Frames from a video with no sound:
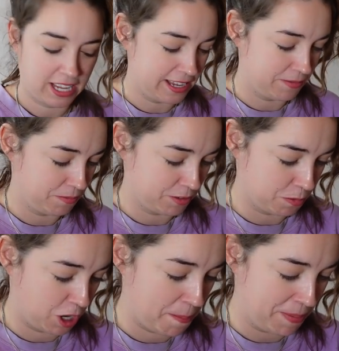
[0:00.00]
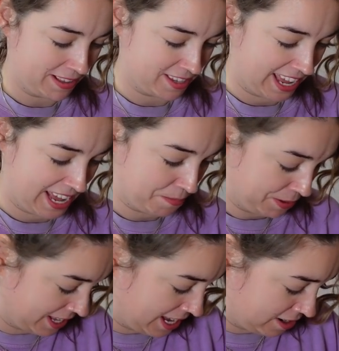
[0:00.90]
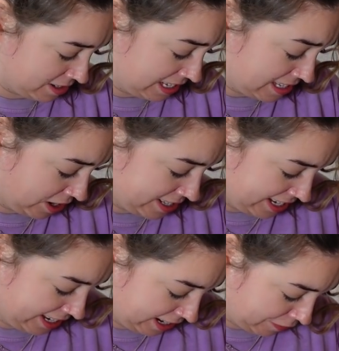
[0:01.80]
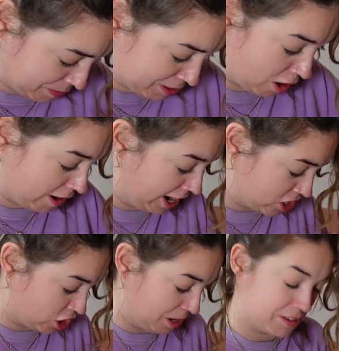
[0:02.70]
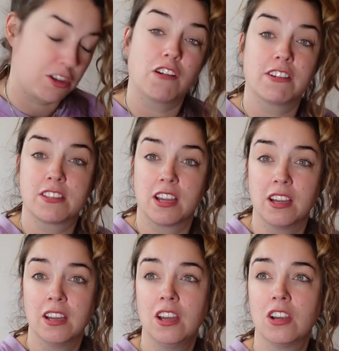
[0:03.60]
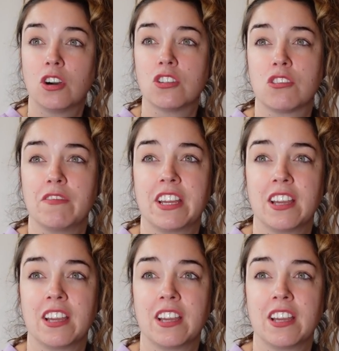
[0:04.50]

Okay, so we'll come back to that, but that looks exciting. I love the mascara, I actually like mascara to Costa Rica.